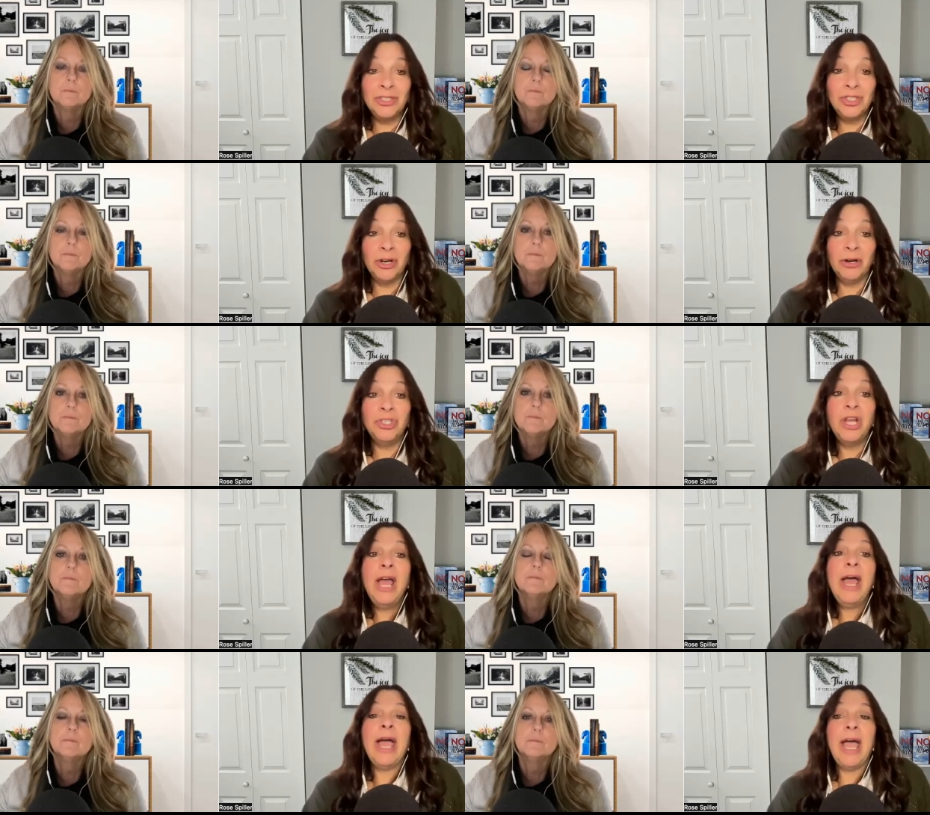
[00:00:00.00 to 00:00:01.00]
Speaker 1: the church,
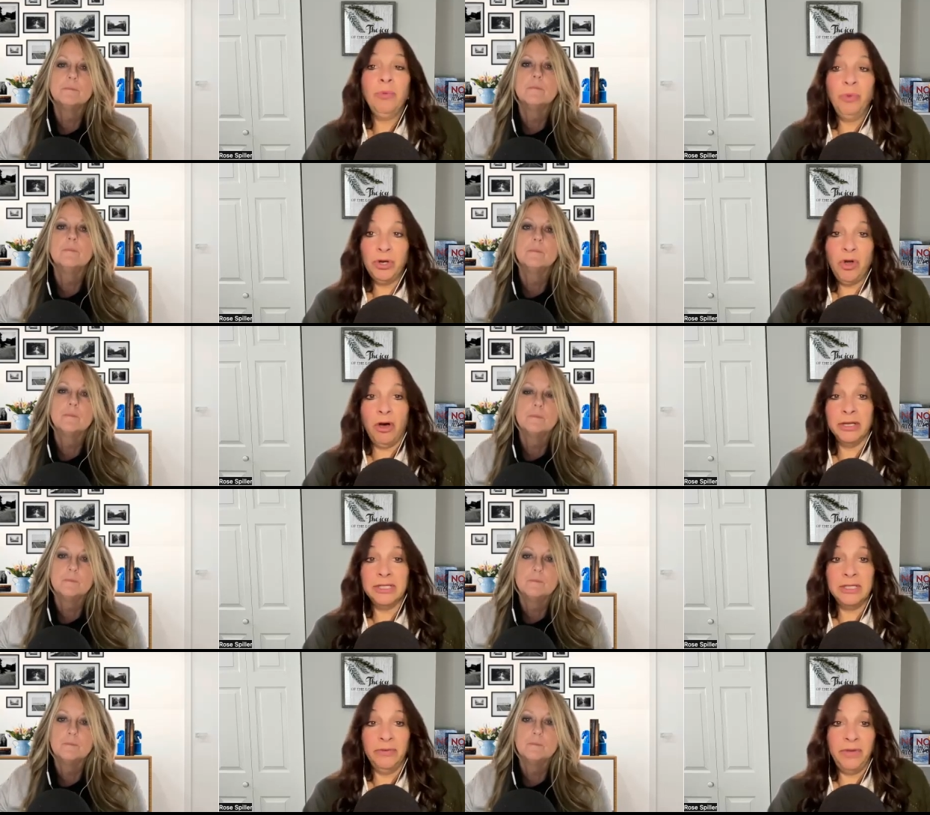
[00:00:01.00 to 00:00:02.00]
and would cause
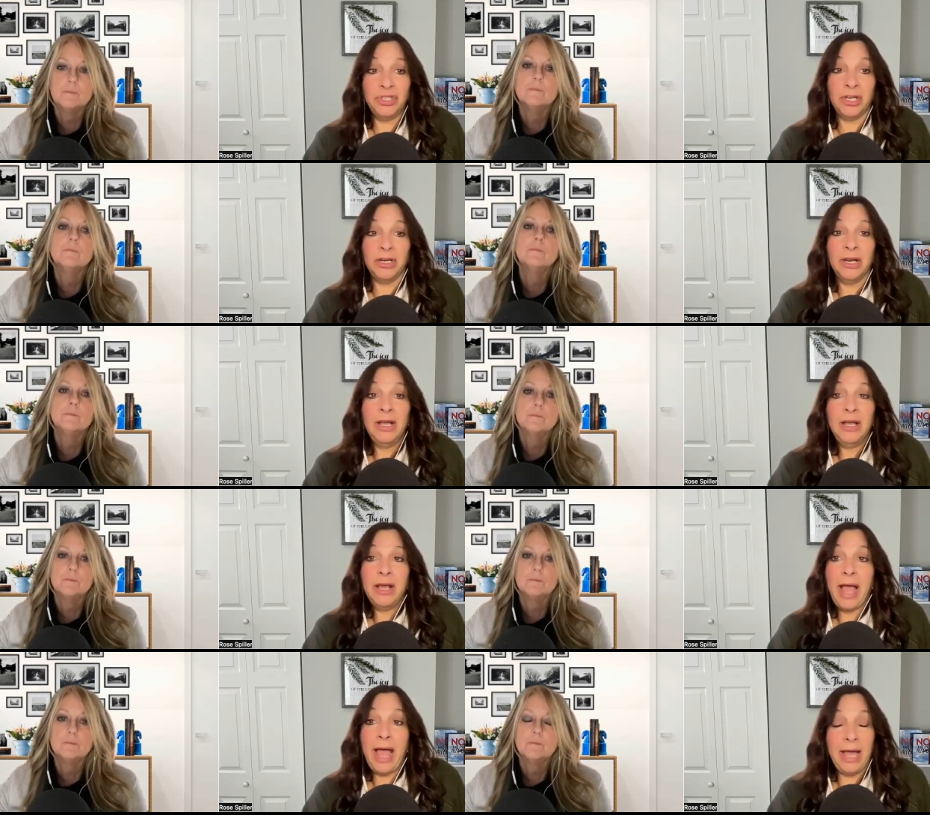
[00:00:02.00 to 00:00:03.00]
division.
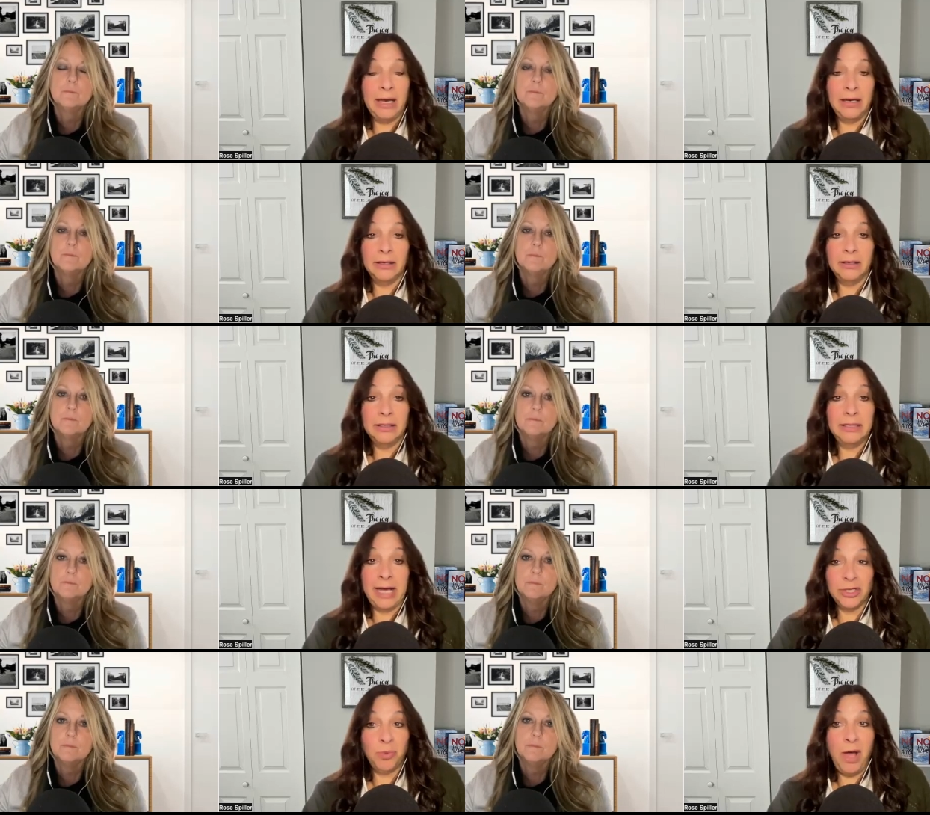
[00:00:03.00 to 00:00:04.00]
And
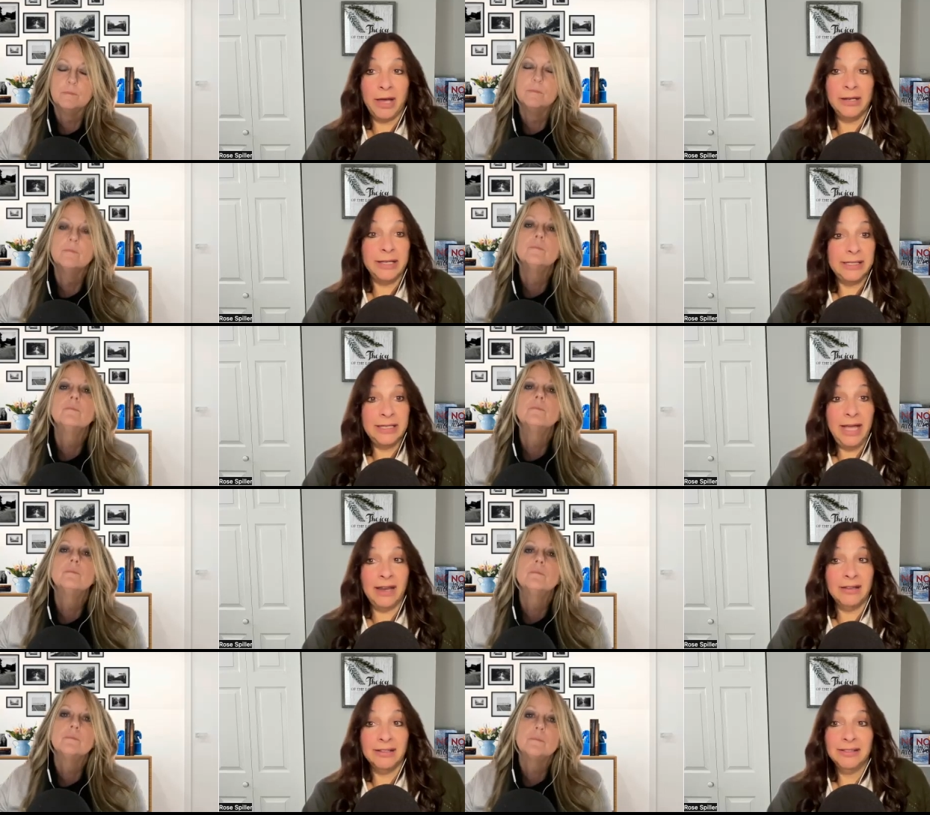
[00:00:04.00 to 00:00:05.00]
guess what? It
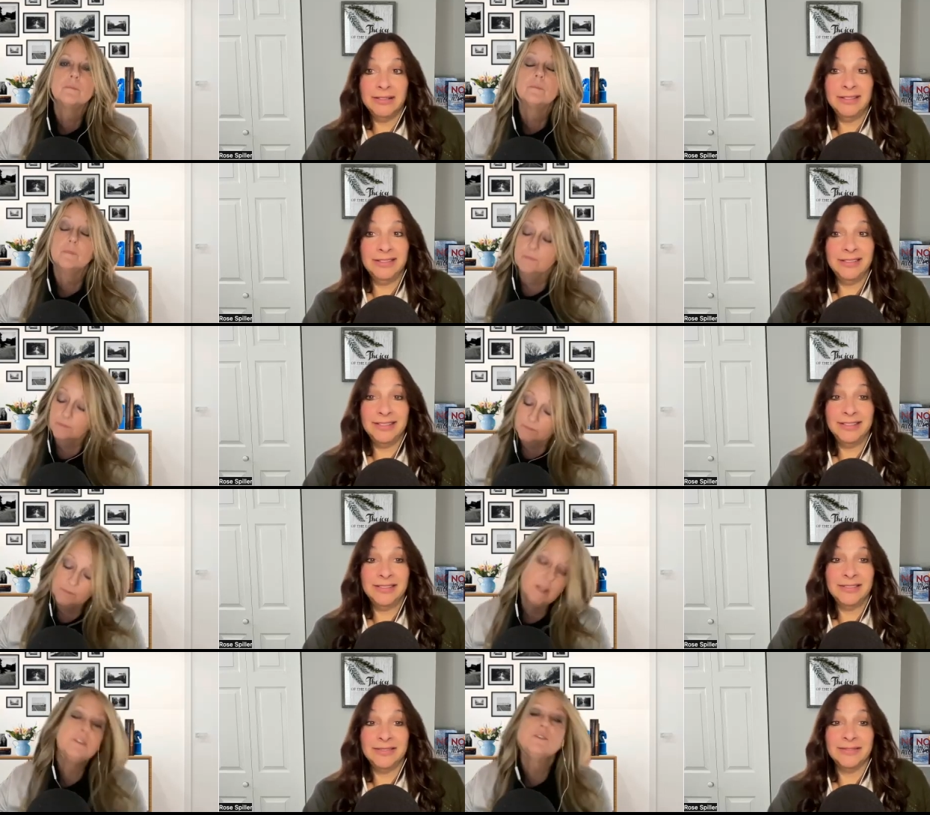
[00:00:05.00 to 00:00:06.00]
did.
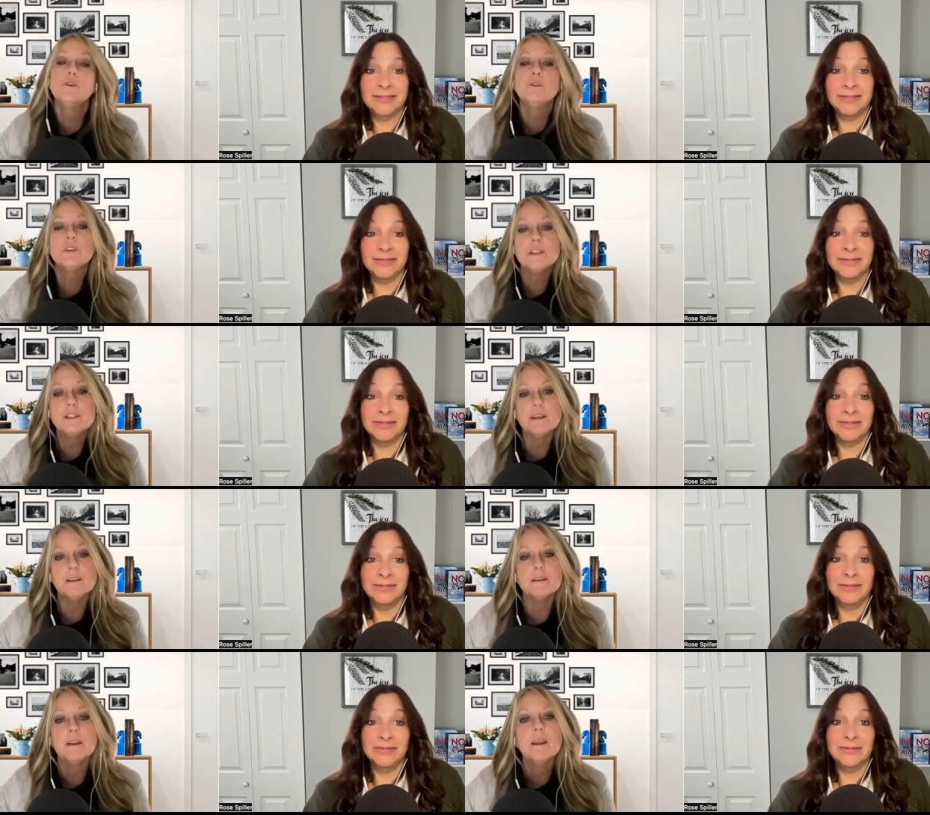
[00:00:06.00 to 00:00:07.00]
Speaker 2: It certainly did.
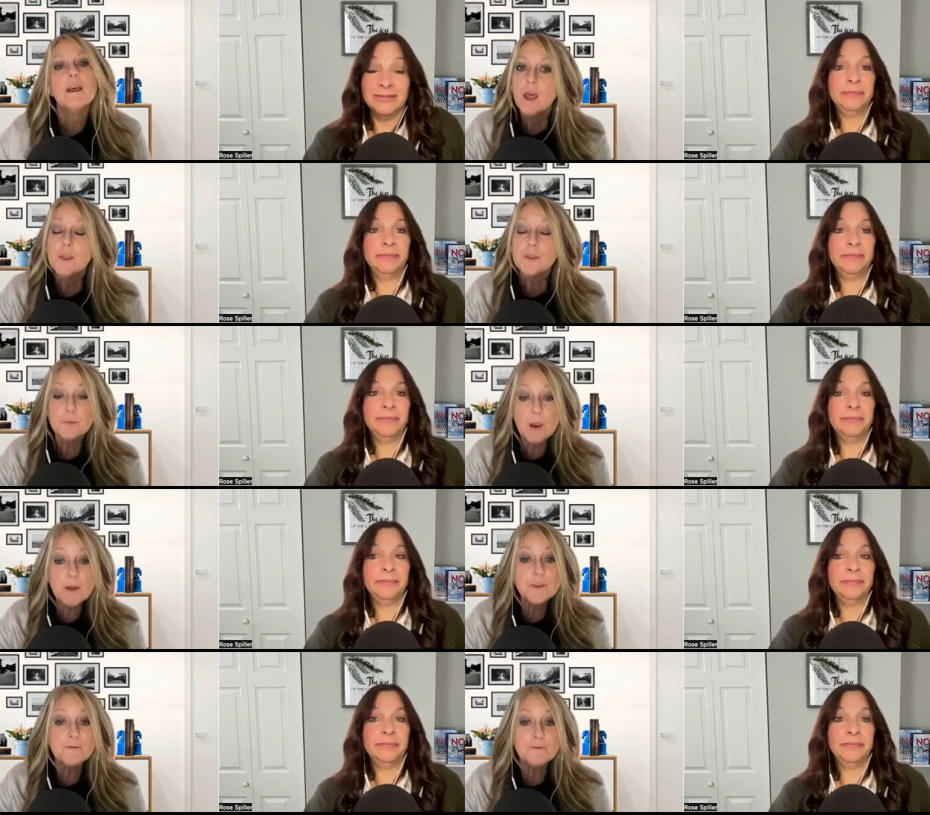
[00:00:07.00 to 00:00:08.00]
Throughout
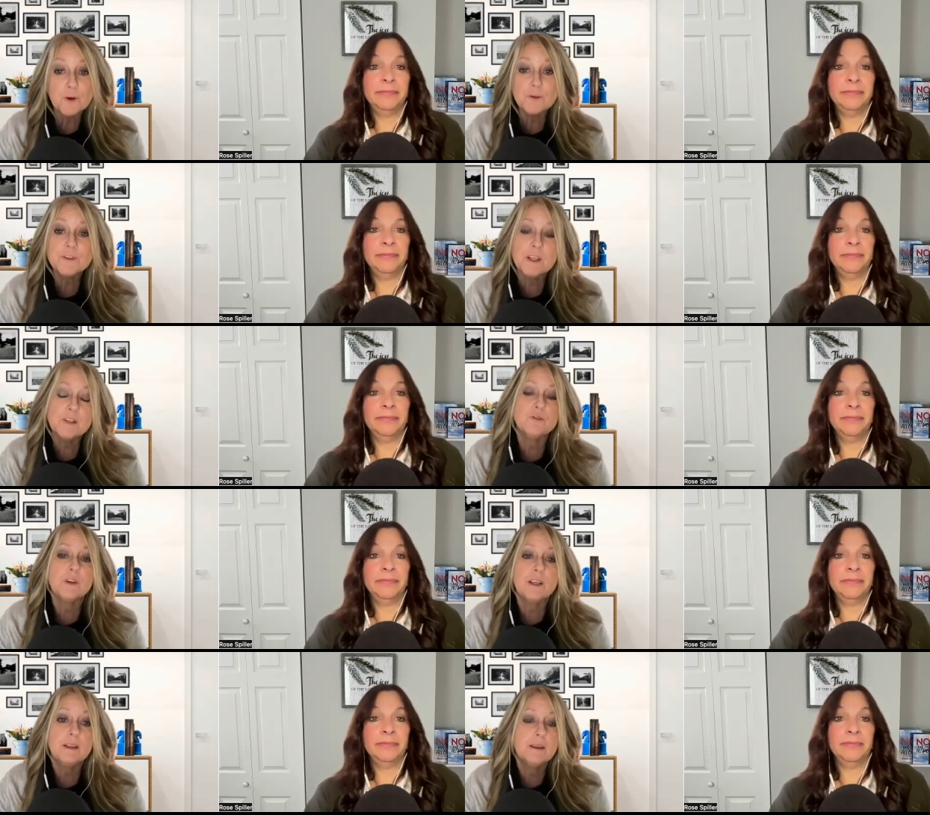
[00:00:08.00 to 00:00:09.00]
the first
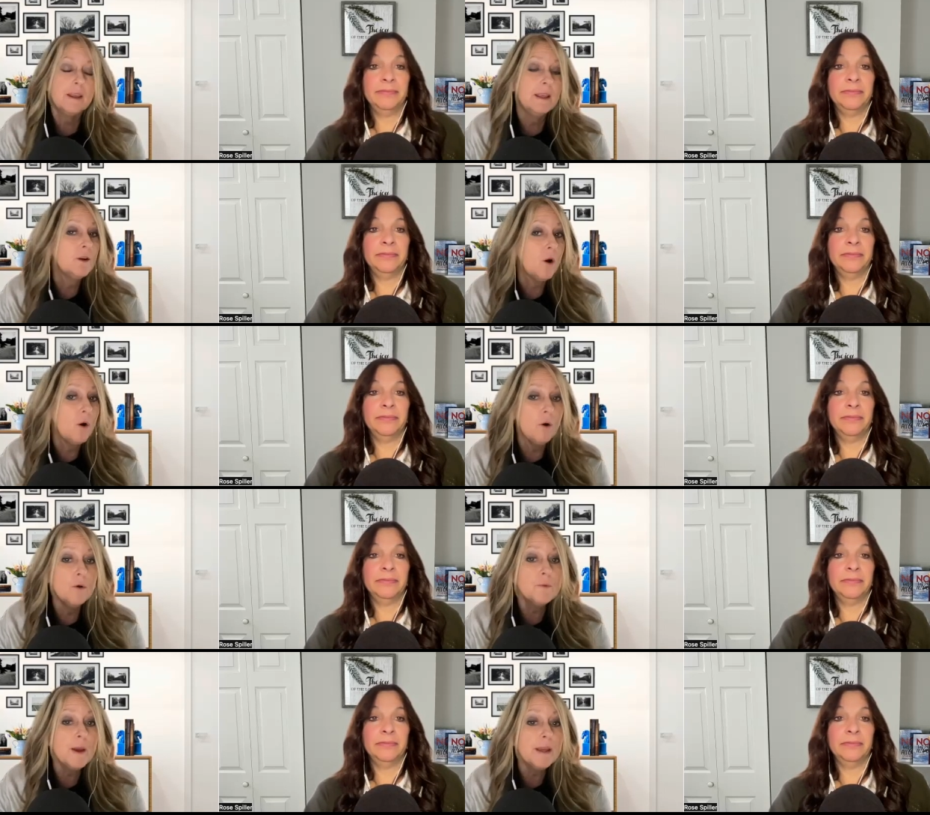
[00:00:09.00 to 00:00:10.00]
century, and all
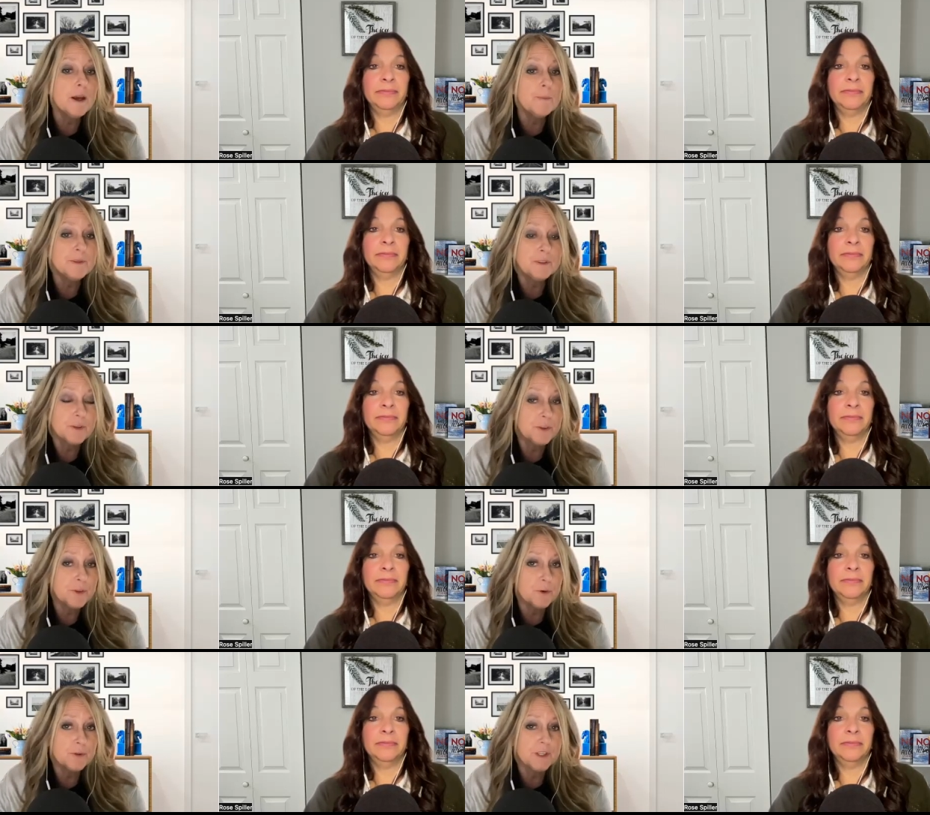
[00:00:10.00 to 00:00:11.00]
the way up until the
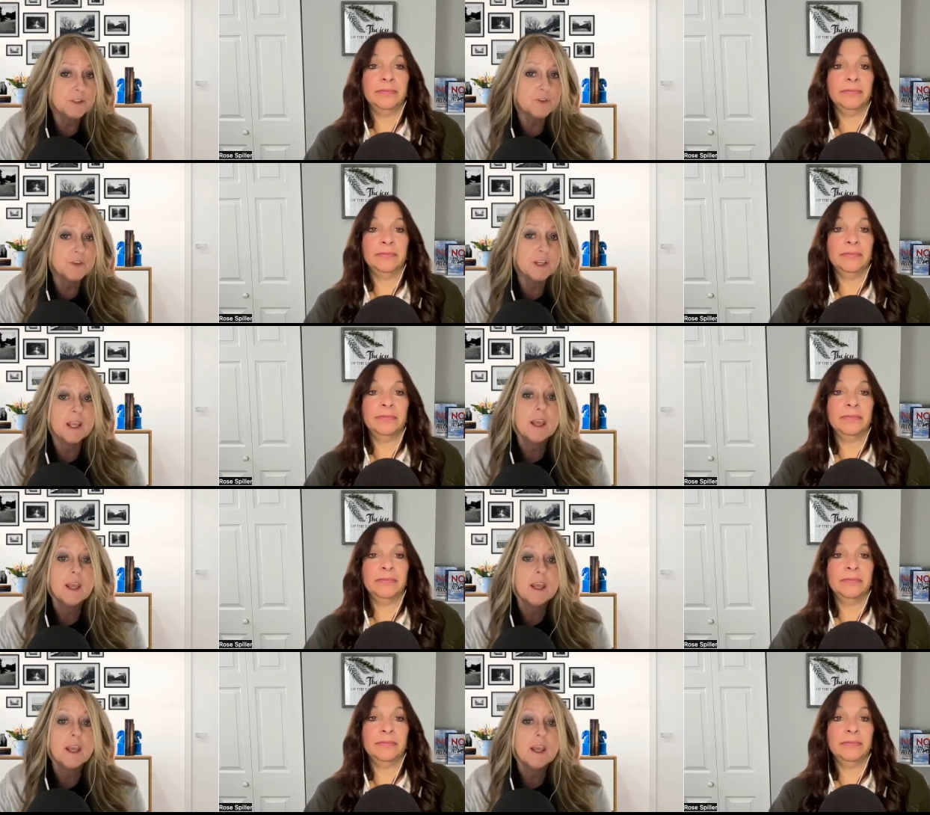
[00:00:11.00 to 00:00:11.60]
third century,